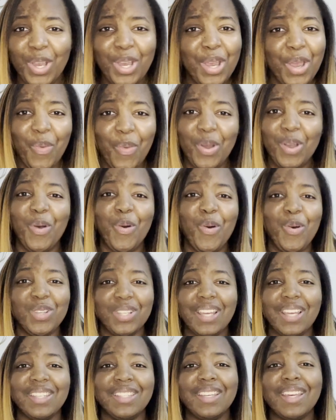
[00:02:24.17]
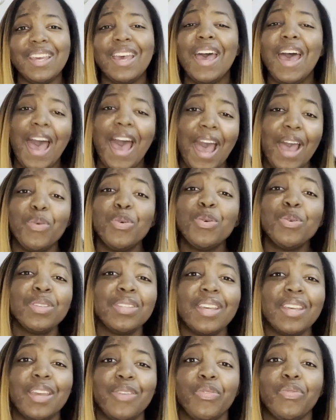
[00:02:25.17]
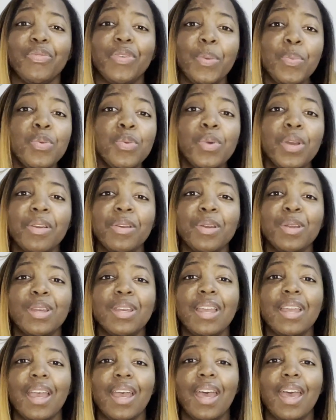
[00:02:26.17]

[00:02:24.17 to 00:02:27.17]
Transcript: what goals I set. I will say for February,